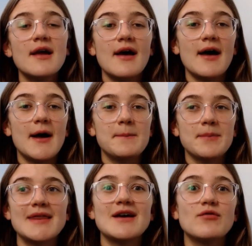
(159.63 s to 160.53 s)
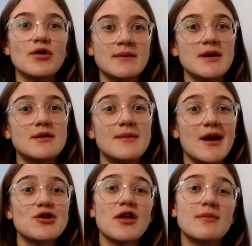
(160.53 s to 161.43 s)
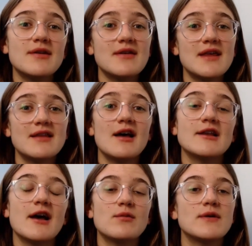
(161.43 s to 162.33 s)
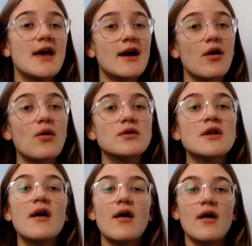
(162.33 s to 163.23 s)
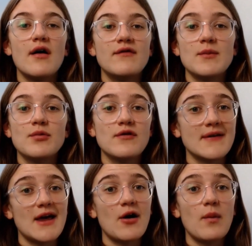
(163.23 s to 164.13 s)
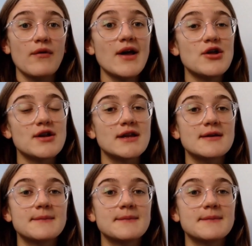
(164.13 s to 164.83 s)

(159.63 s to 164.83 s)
and that Rodnim need to make adjustments to this to align with their goal of improving their operations.